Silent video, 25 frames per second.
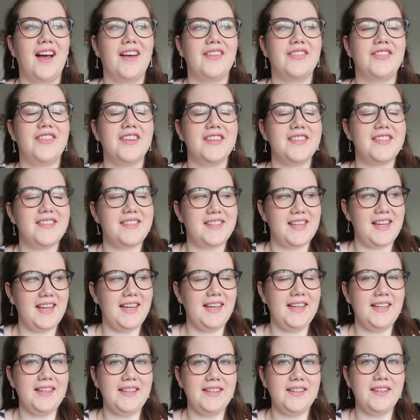The
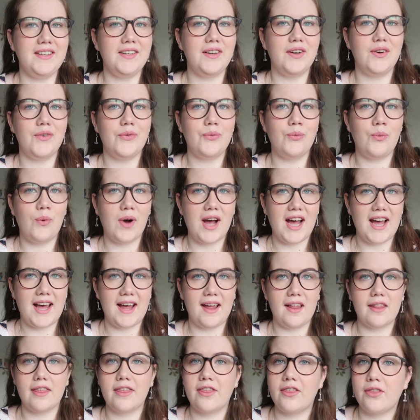scene
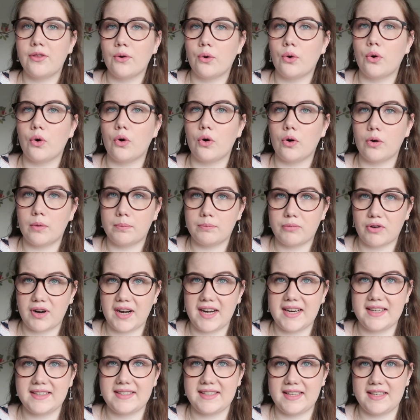where Thor
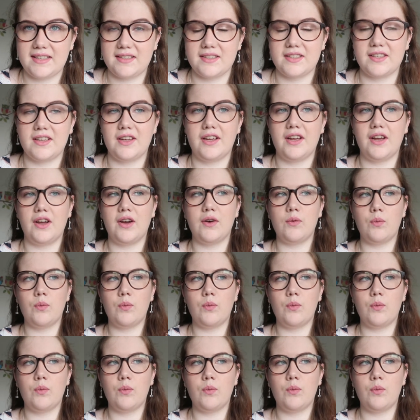breaks into